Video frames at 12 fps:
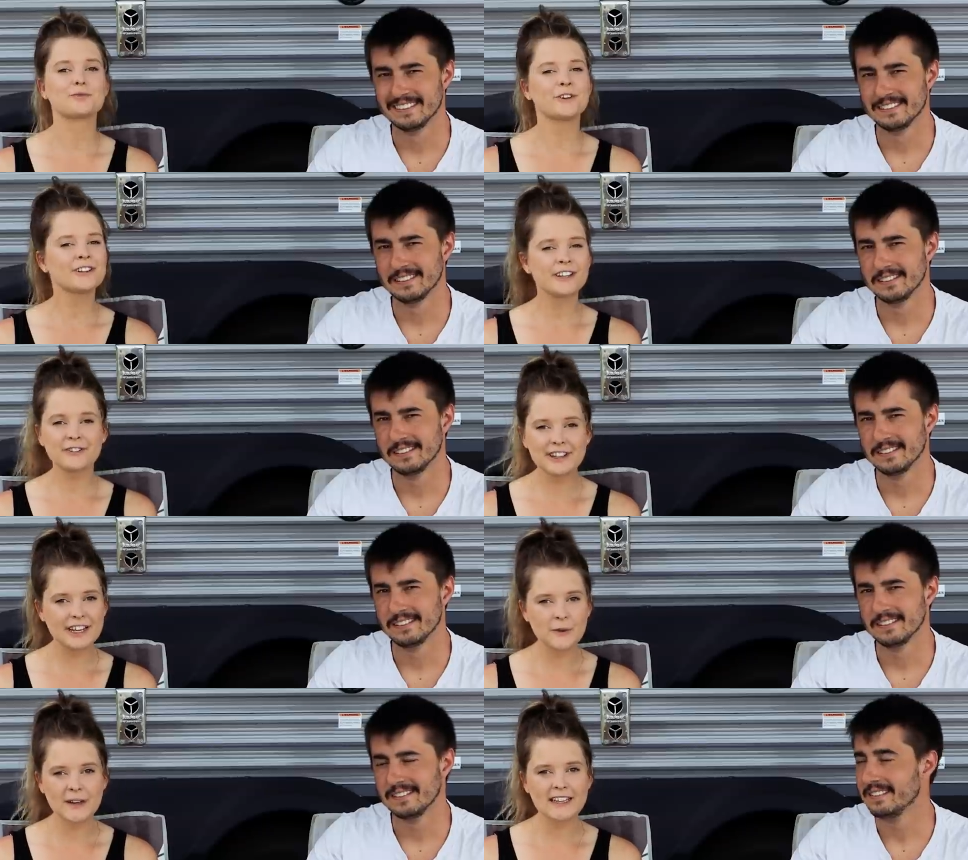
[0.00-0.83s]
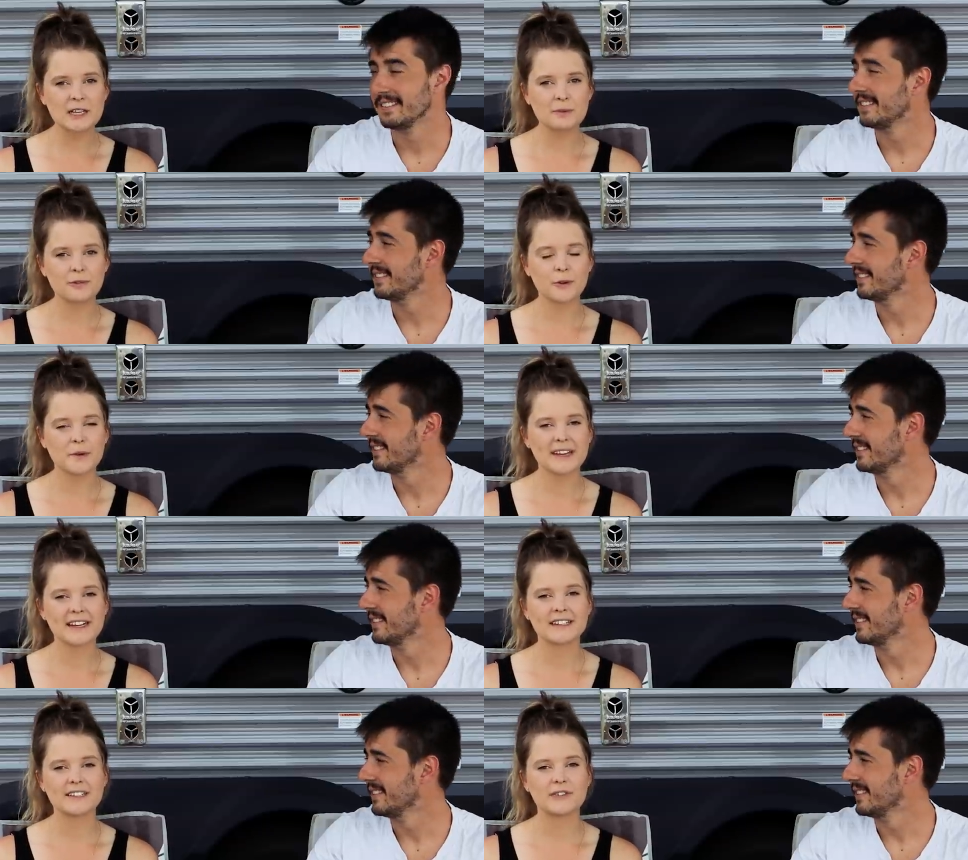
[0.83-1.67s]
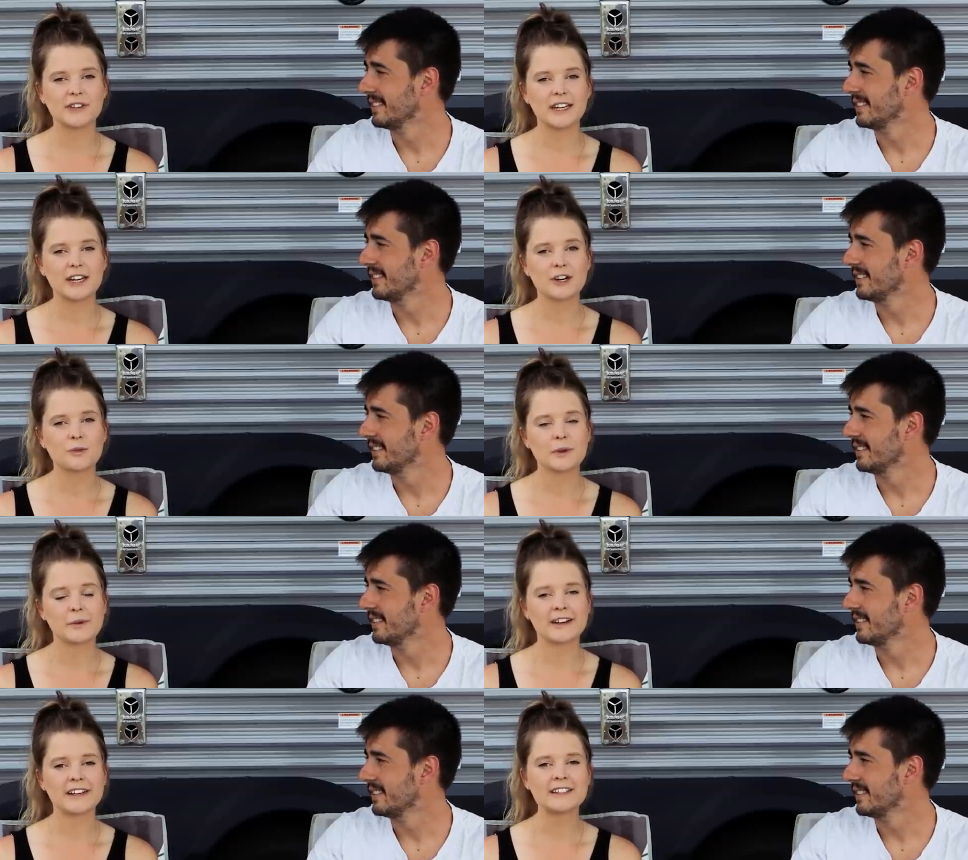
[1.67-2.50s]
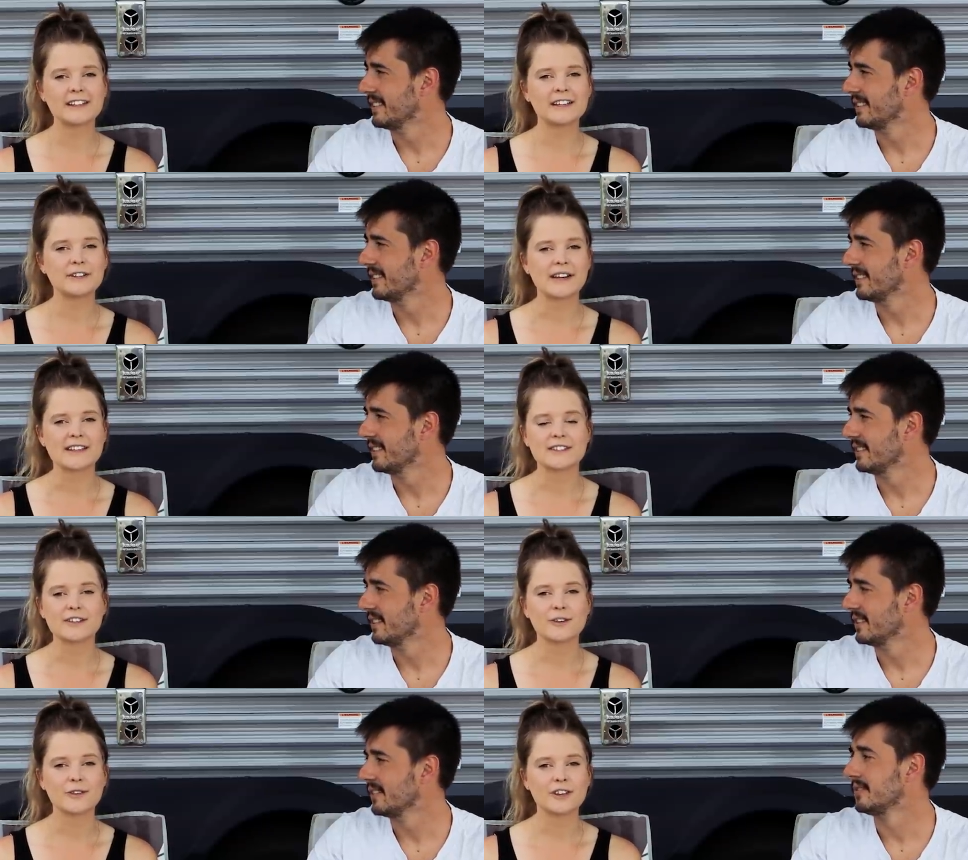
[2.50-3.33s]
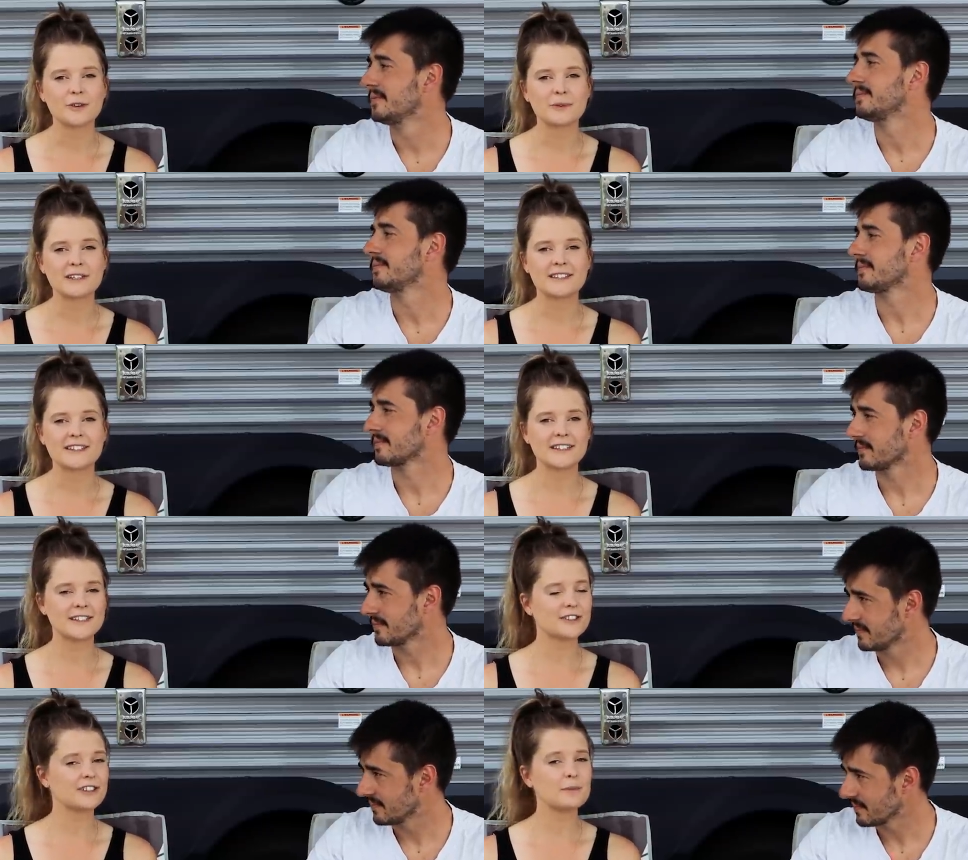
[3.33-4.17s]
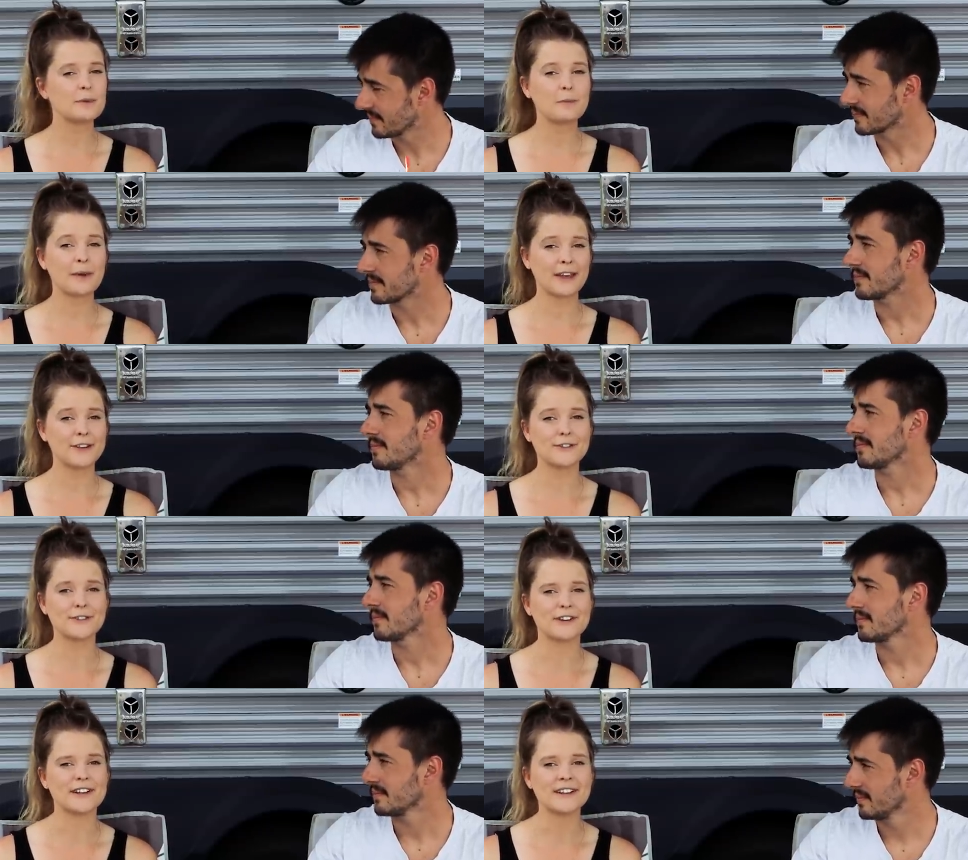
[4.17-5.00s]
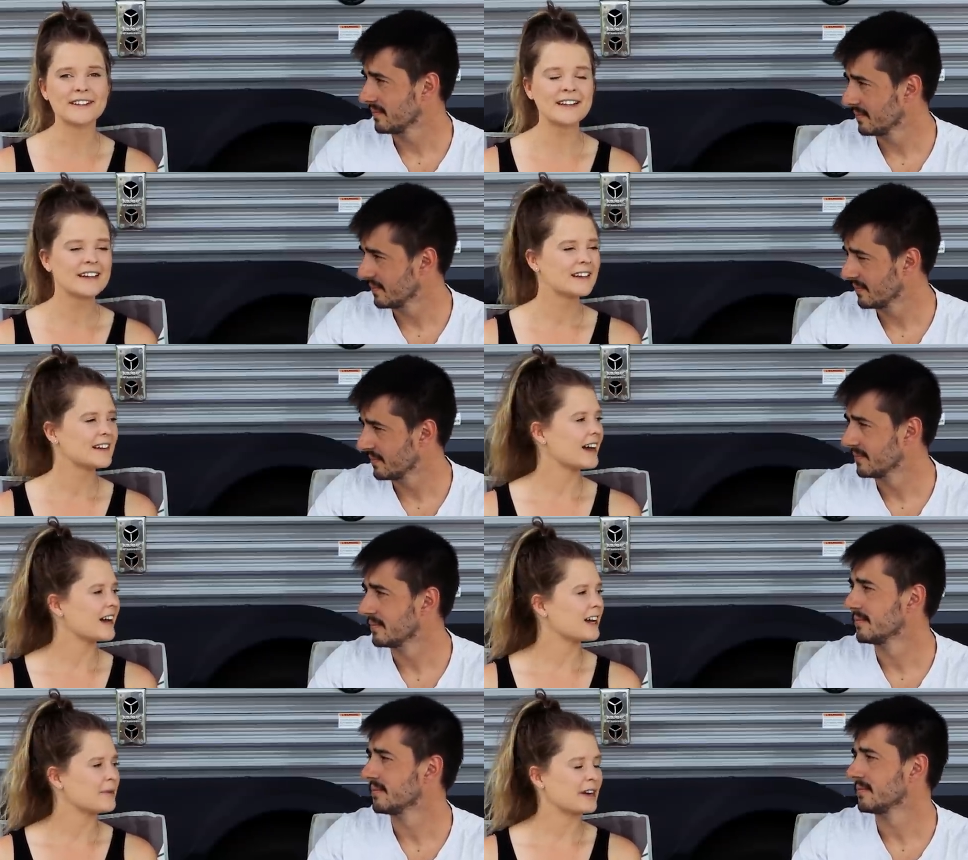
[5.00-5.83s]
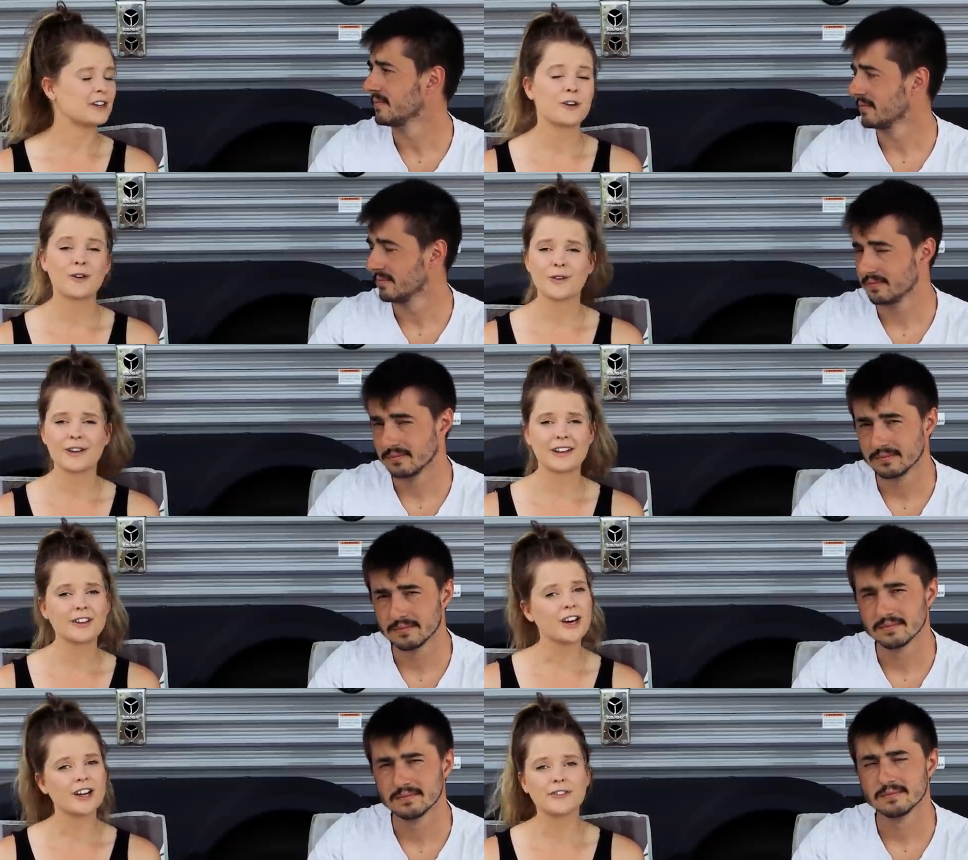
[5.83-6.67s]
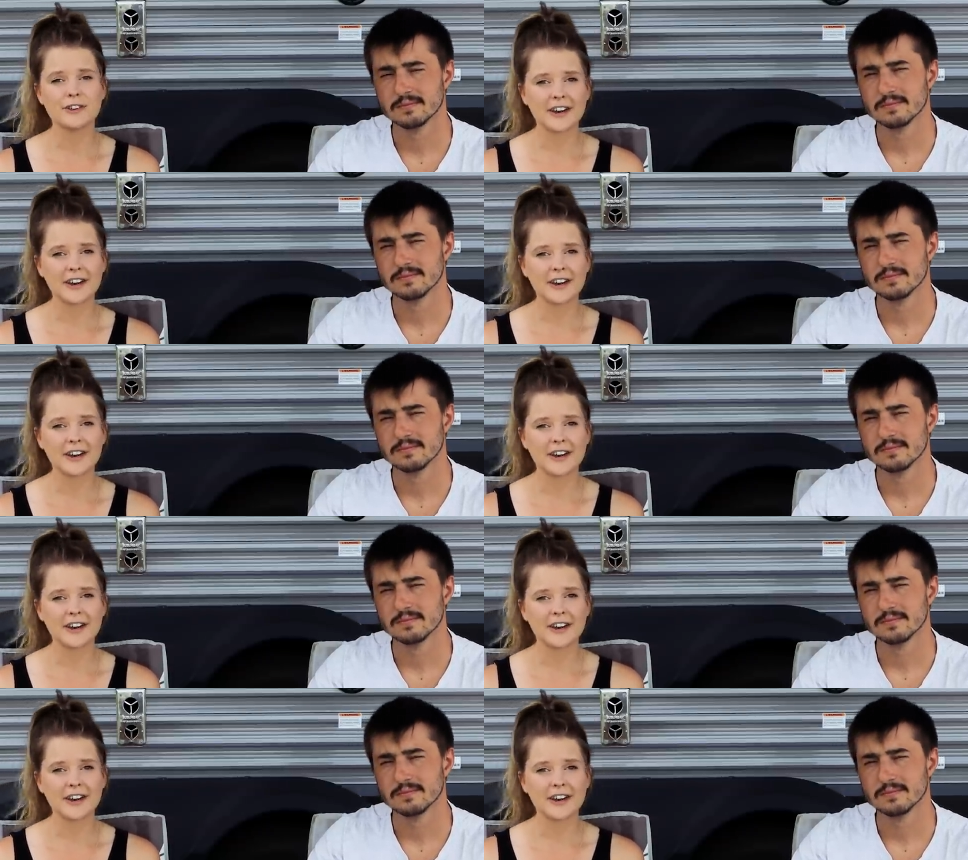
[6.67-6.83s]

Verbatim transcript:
Speaker 1: really quickly before we get into the video, we wanted to let you guys know that we did start up a Patreon. I know a lot of